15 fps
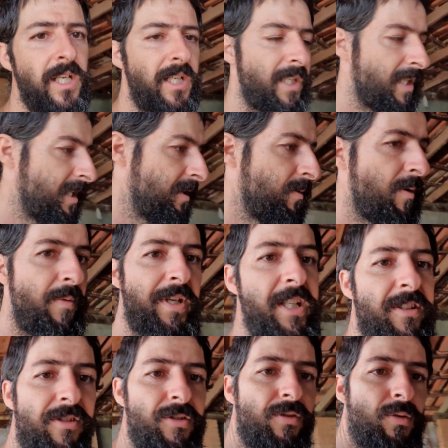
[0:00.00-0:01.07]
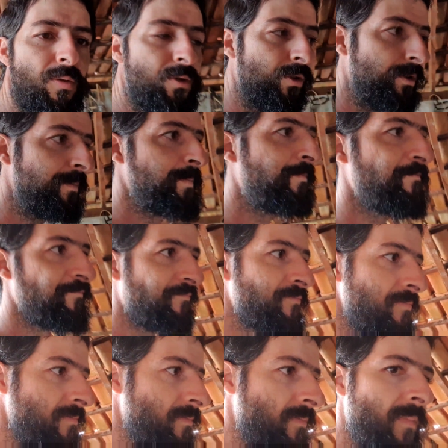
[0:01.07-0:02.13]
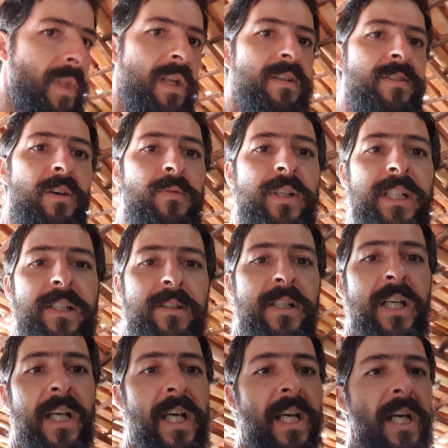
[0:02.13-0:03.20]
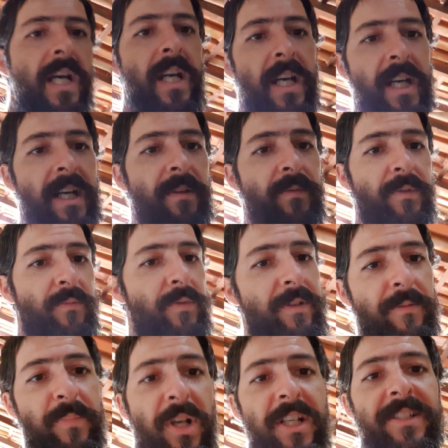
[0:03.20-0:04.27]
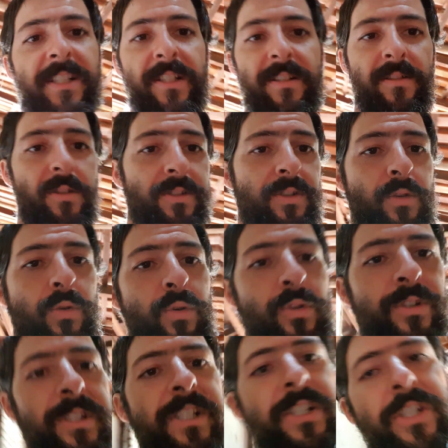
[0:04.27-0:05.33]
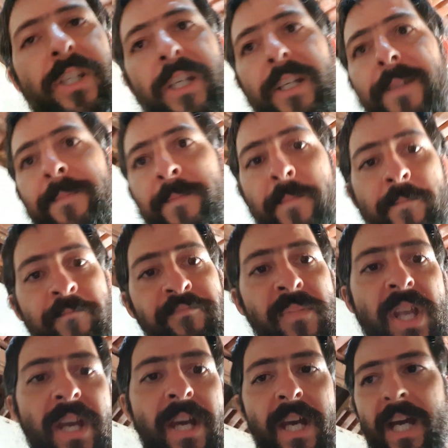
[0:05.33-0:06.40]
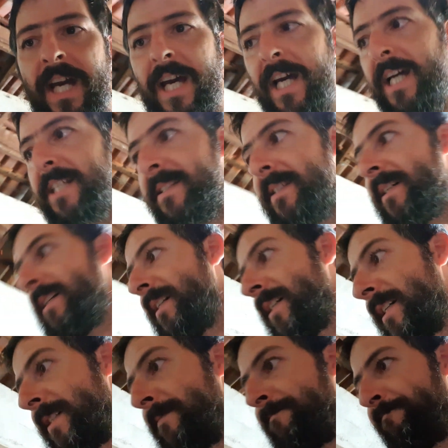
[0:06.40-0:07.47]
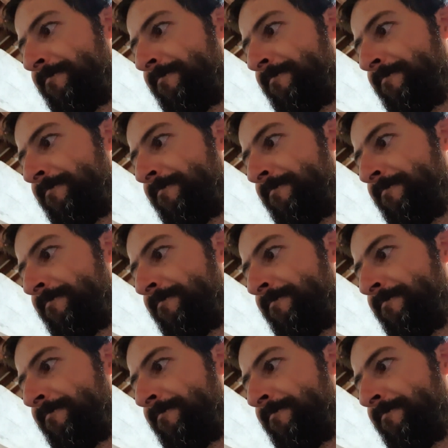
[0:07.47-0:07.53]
where we can store. So really, we planted lots of corn this year, and I